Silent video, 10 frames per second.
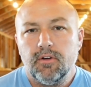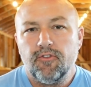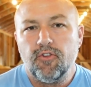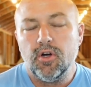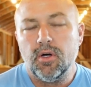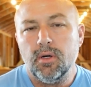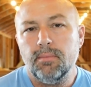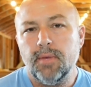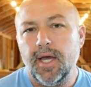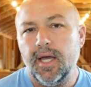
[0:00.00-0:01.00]

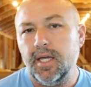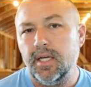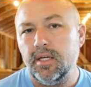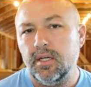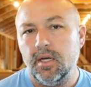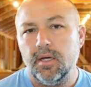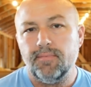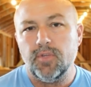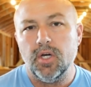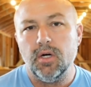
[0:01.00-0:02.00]
from a
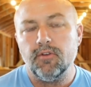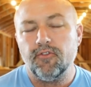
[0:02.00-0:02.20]
young